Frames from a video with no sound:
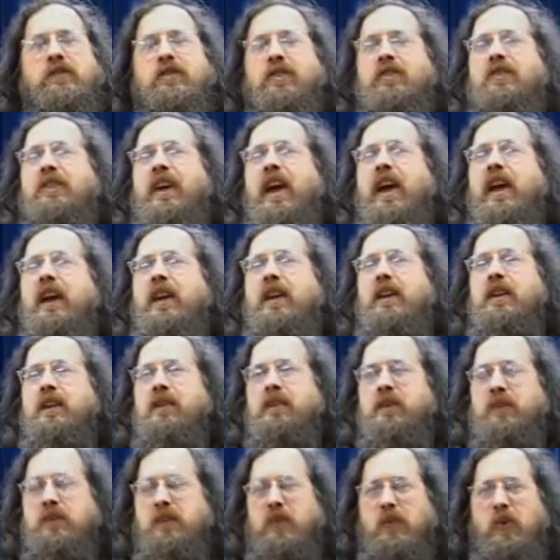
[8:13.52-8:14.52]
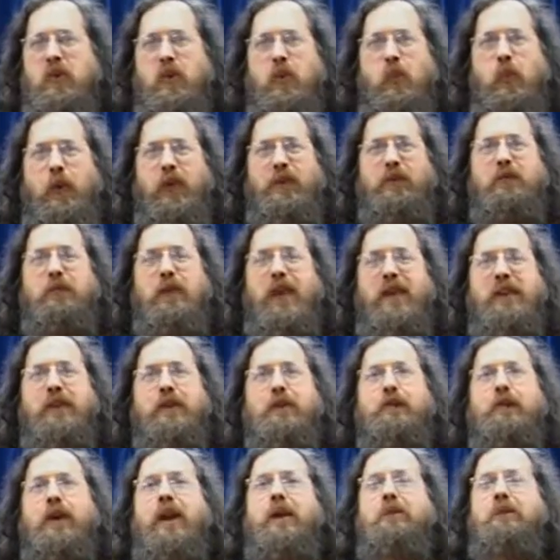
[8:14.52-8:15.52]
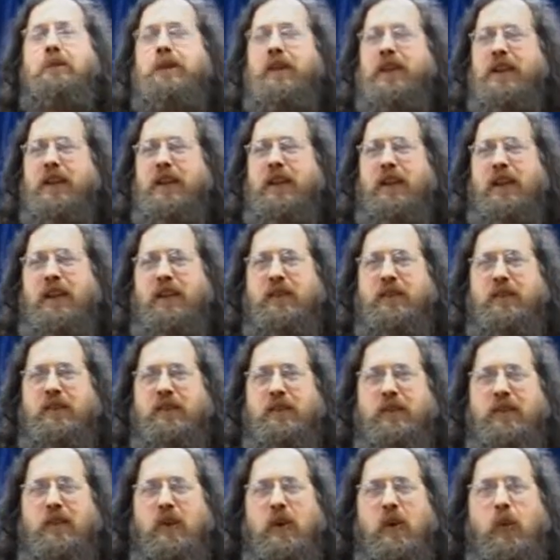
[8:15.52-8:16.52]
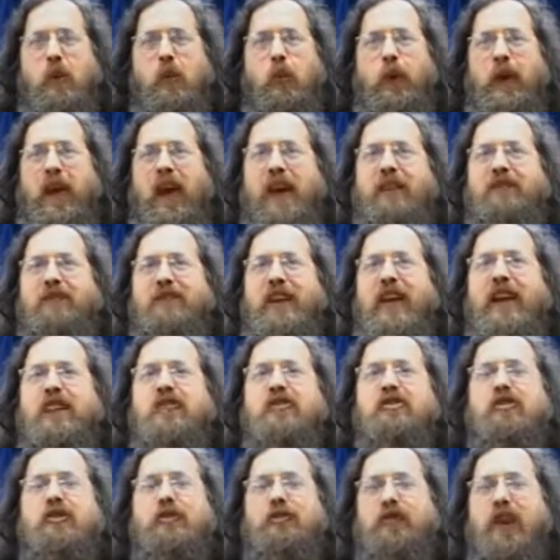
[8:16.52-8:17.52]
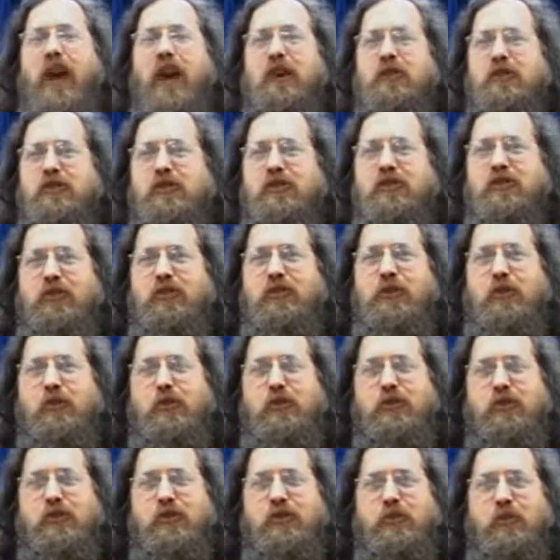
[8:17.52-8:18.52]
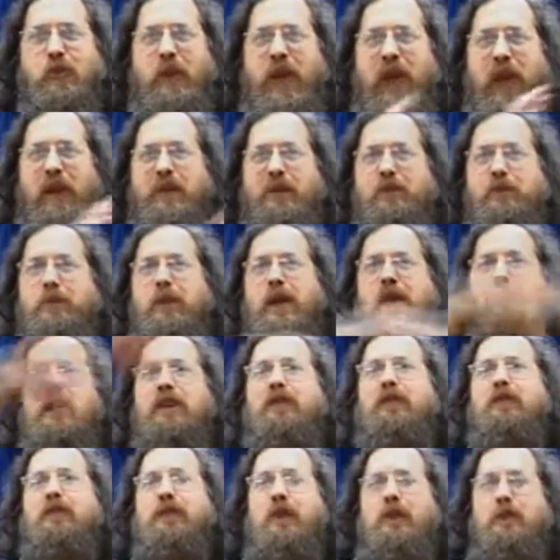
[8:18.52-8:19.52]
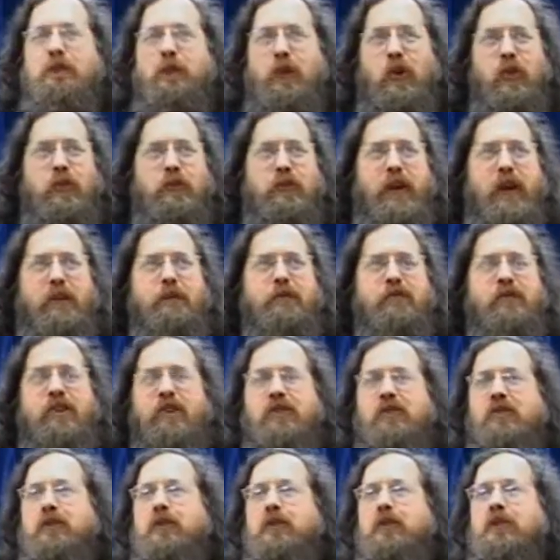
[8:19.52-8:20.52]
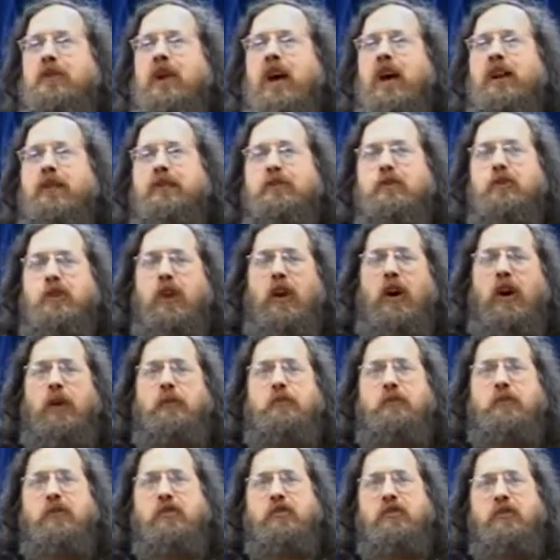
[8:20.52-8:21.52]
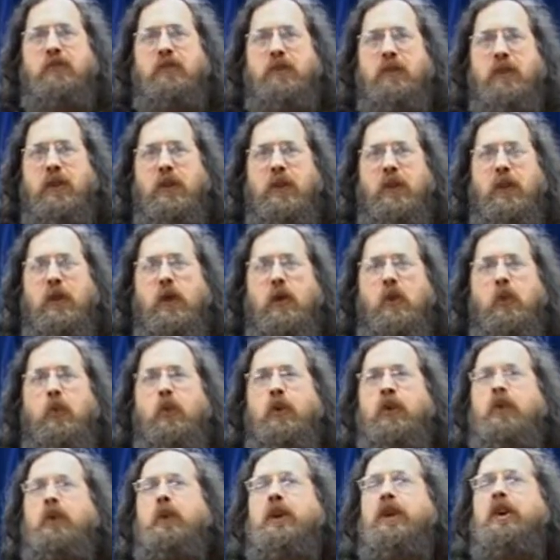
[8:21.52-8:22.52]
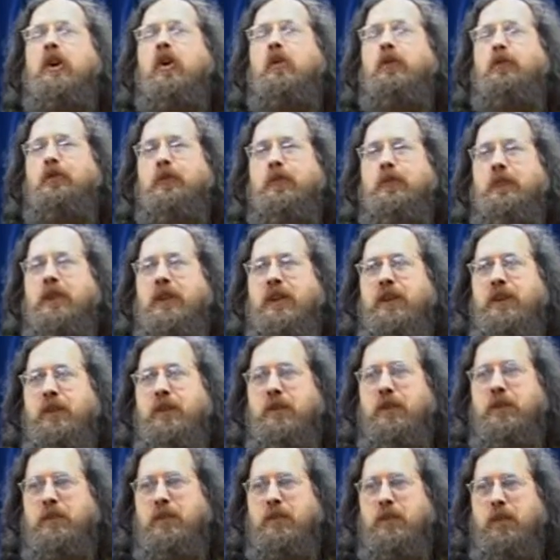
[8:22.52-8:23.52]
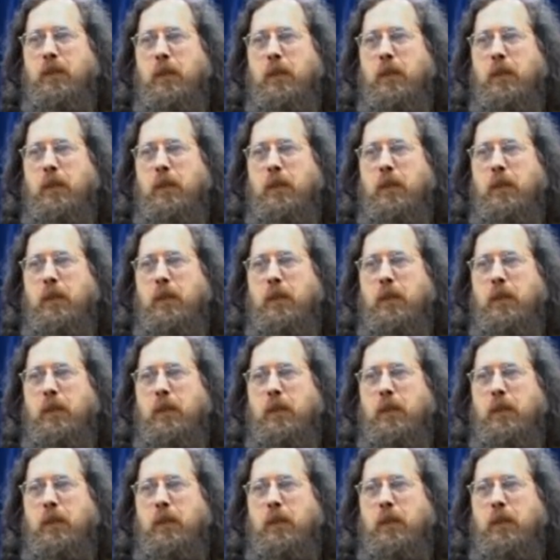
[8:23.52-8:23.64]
today, we've made a great beginning. We have tens of thousands of users. We have many free programs that do a lot of jobs. Where do we go from here?